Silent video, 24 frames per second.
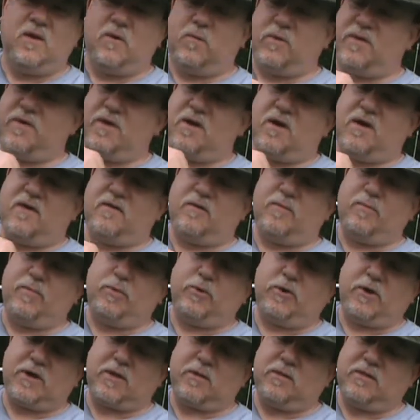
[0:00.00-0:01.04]
where the
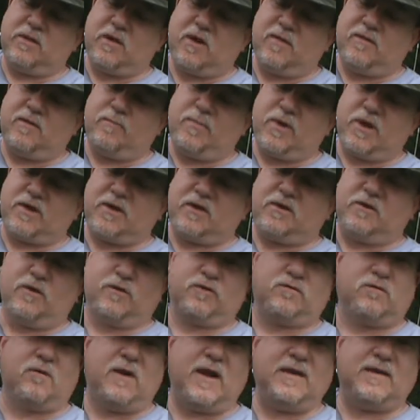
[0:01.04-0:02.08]
other bucket
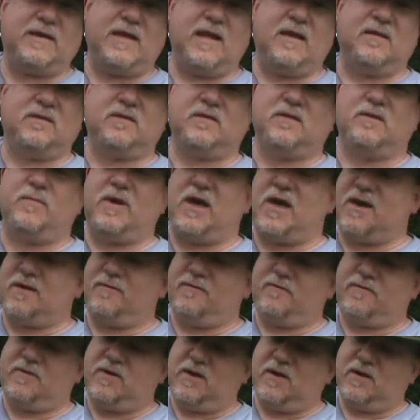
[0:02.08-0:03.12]
goes right down to the bottom
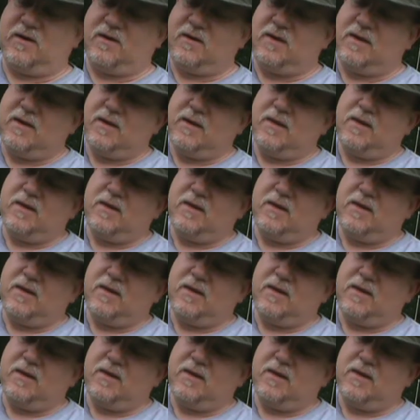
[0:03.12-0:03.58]
of here.